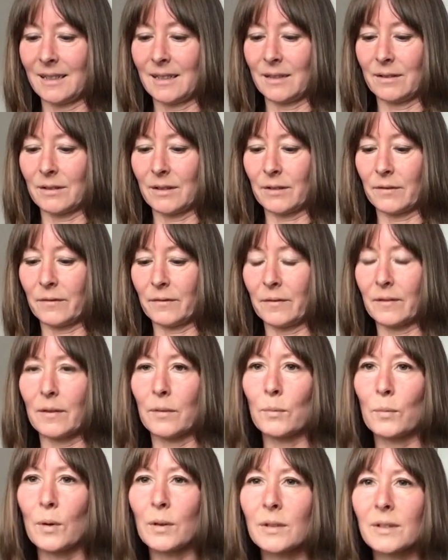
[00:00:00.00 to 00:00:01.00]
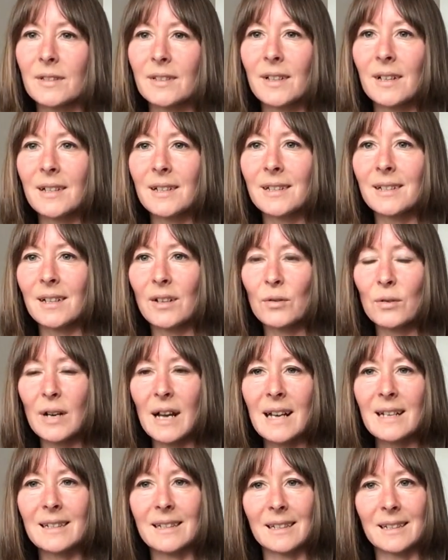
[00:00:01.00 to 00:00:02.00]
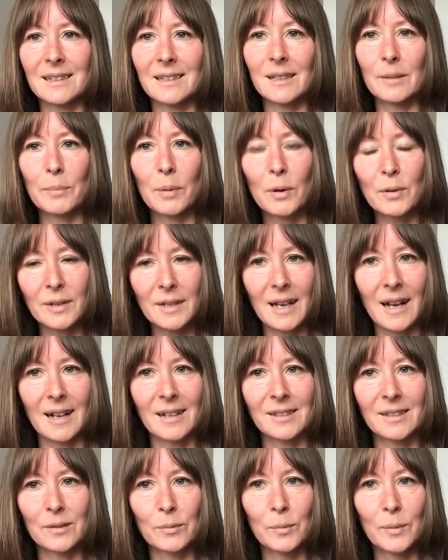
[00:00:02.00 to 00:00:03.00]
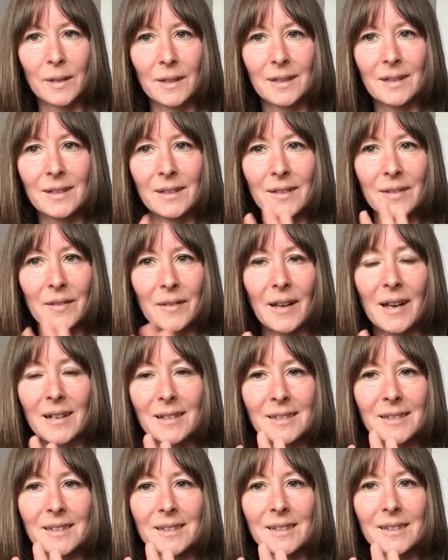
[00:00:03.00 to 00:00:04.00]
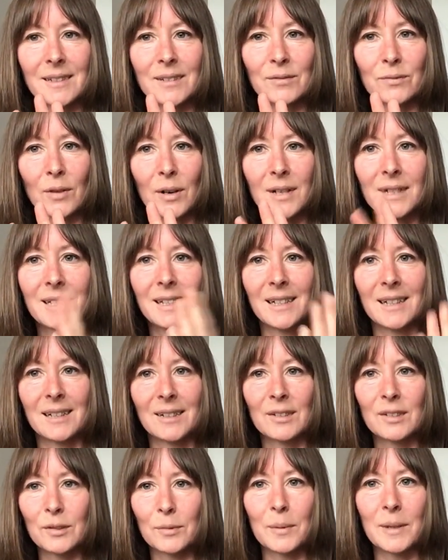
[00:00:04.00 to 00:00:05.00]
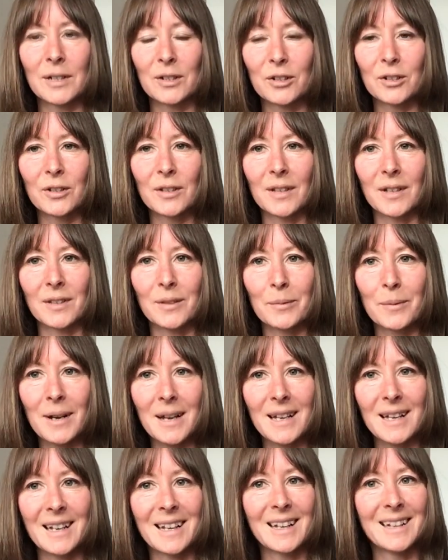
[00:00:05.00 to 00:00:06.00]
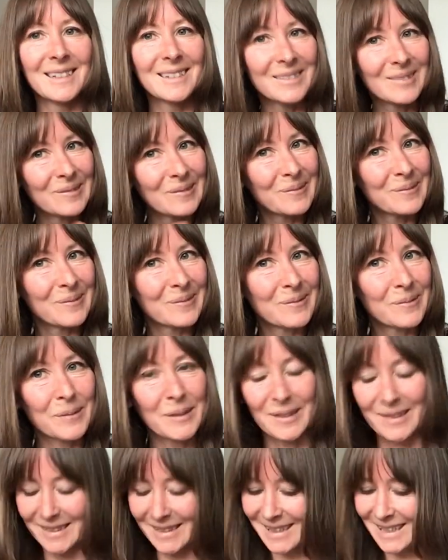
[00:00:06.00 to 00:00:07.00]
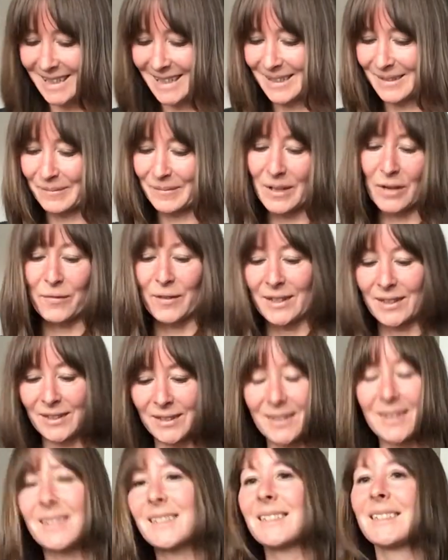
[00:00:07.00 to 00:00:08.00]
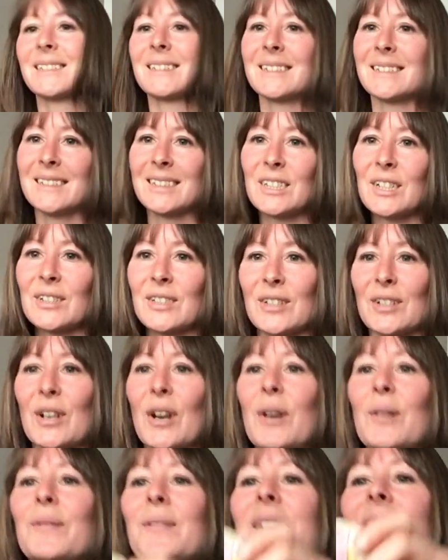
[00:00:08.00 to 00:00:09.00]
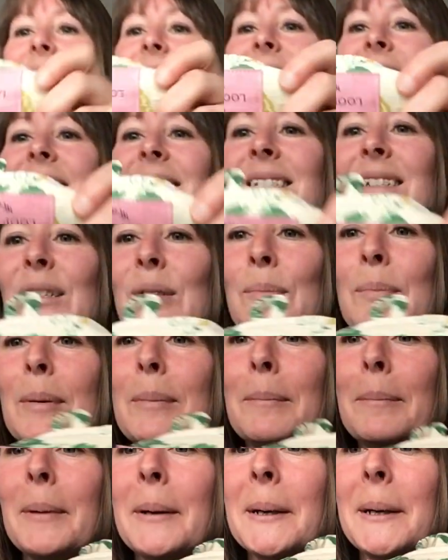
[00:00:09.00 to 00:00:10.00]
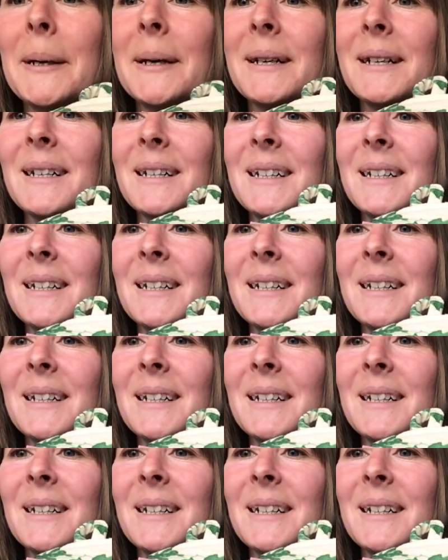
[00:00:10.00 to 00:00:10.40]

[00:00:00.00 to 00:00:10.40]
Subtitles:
don't know if once I edit the podcast, will that writing switch the other way? We'll see. If it doesn't, just know that it says Loop and Bar.